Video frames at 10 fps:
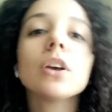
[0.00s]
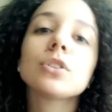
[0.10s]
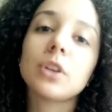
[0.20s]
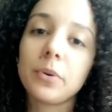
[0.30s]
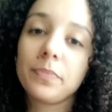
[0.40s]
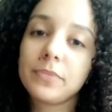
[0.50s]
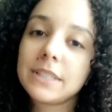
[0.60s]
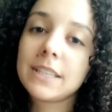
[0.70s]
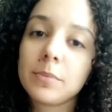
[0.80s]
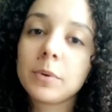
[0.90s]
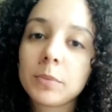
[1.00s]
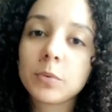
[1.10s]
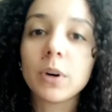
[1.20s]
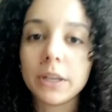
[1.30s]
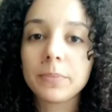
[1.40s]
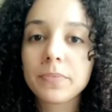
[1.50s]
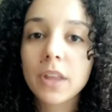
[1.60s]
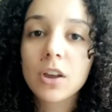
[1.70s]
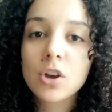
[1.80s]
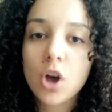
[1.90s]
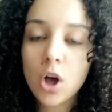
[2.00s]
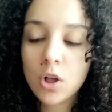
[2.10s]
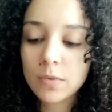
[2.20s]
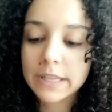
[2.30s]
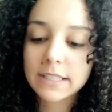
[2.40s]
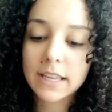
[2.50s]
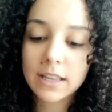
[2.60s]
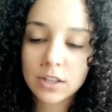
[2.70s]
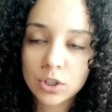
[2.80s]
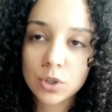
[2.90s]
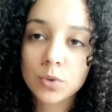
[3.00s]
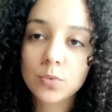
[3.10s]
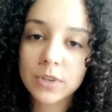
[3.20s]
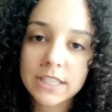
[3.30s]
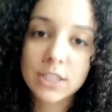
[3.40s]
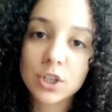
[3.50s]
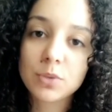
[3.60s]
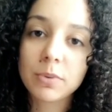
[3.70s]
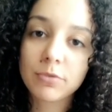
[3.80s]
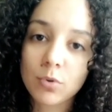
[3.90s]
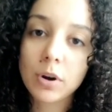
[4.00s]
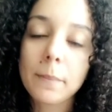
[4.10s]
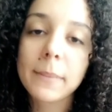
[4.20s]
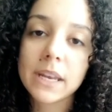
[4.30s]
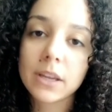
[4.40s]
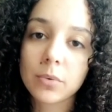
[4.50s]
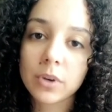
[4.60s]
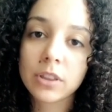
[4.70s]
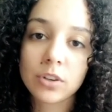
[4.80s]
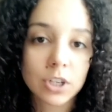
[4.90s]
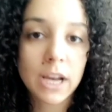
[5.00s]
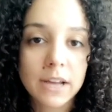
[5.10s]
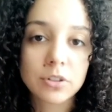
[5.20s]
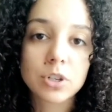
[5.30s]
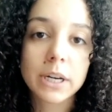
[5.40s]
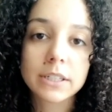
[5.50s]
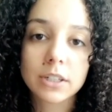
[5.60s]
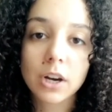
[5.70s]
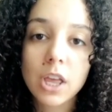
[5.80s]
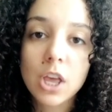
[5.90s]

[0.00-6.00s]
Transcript: So tip number 1, always do research before meeting with your contractor.